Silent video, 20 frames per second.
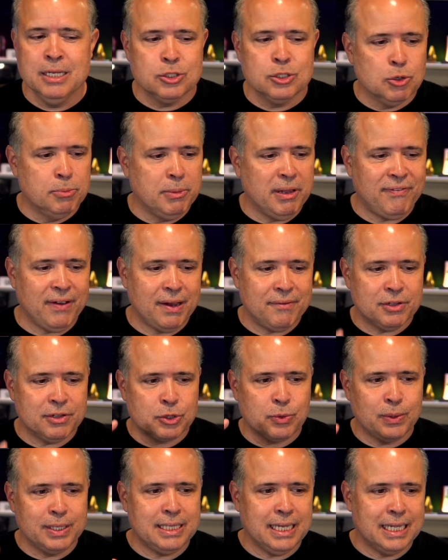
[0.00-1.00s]
Do me a favor.
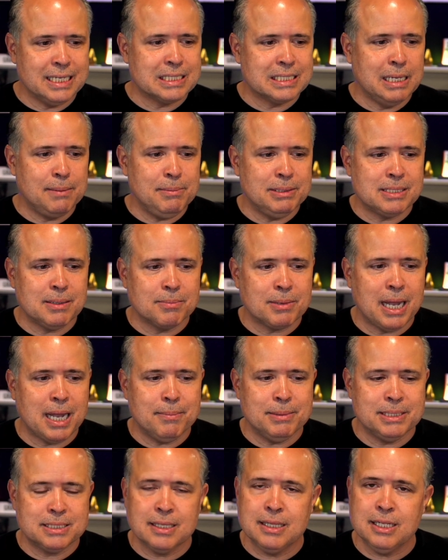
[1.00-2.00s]
Three things. Leave me some
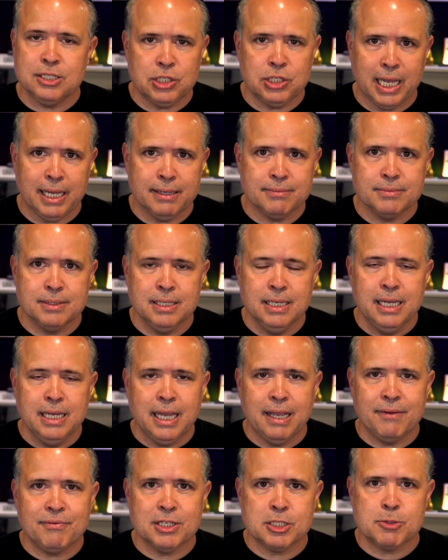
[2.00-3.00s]
comments in the chat
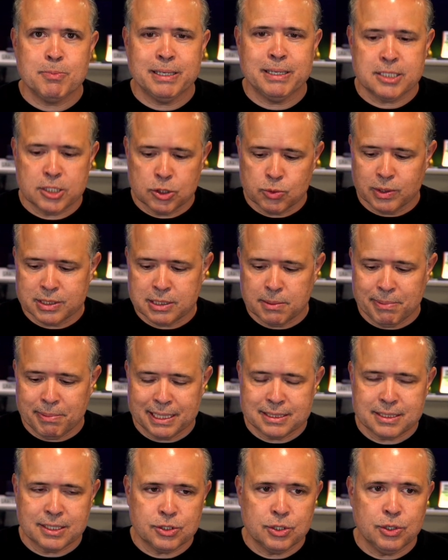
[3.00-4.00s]
if this message was a
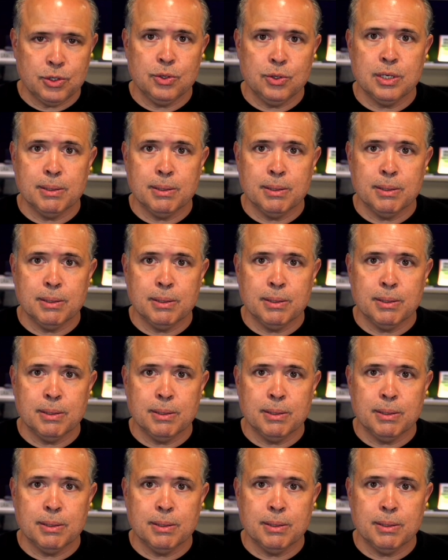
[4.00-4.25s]
blessing to you.